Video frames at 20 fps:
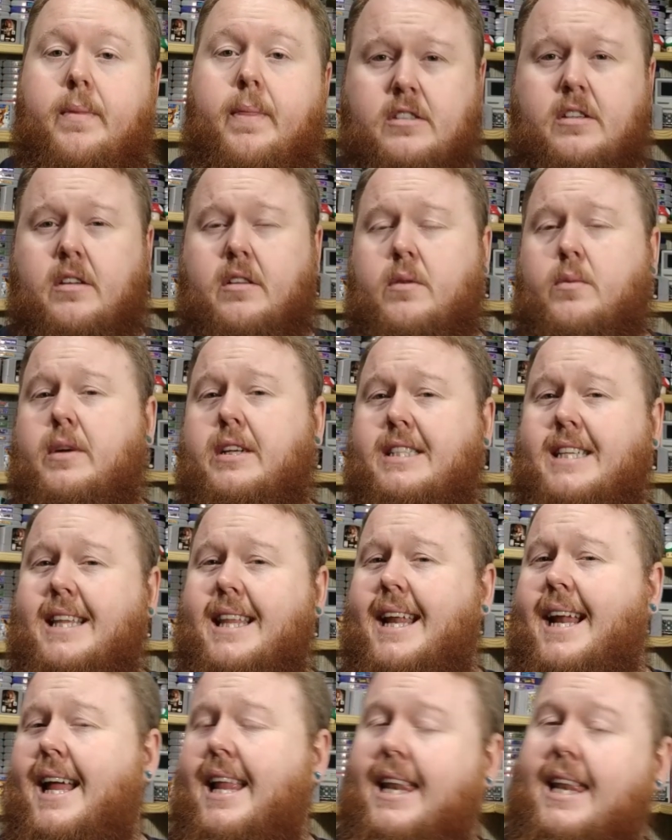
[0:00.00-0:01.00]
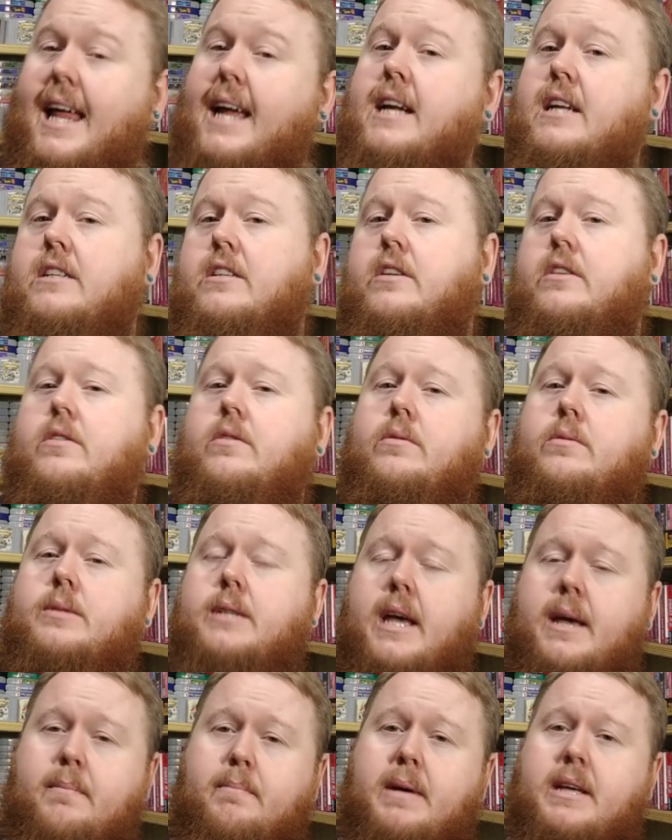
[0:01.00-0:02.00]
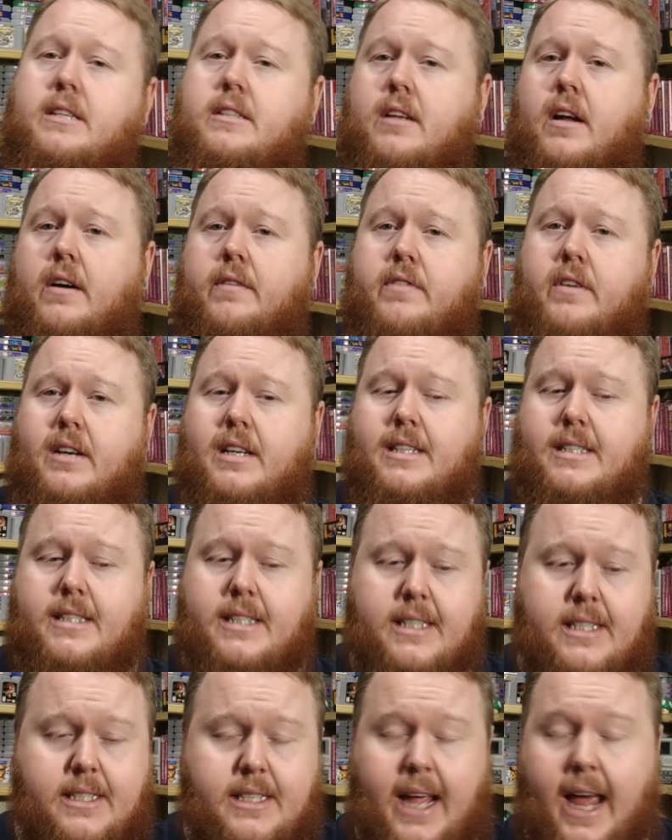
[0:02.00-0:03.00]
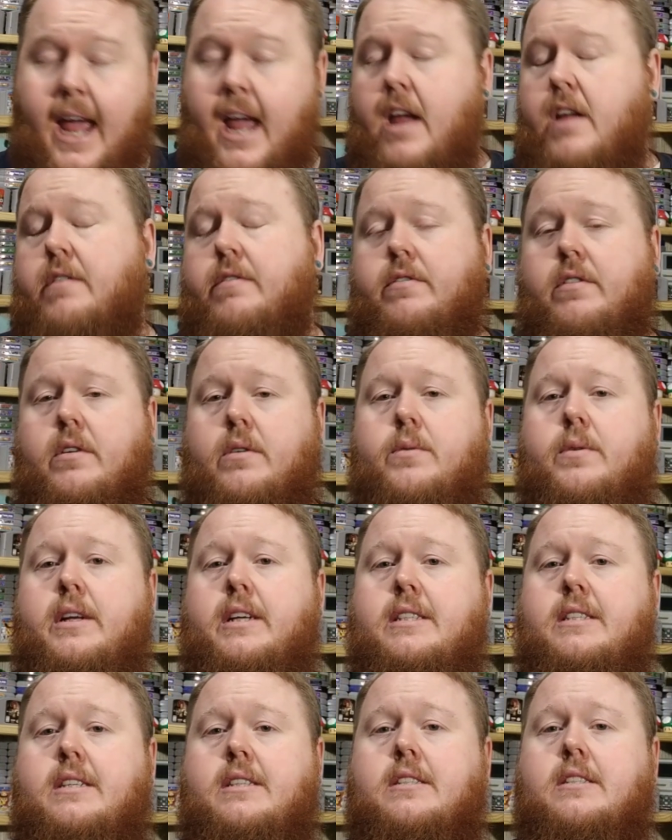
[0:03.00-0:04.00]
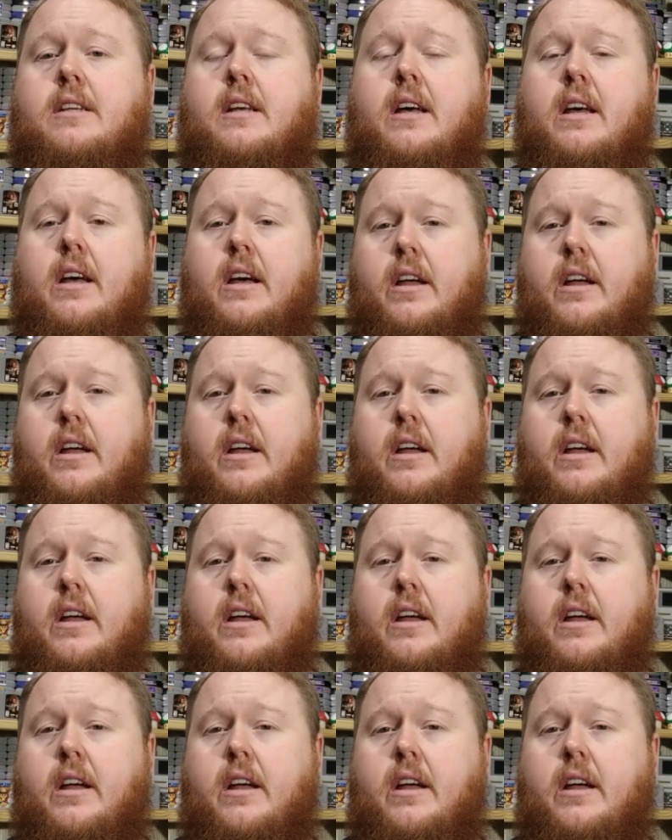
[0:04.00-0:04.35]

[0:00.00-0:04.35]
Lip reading: So the reason that I like to use a best offer listing is a handful of reasons.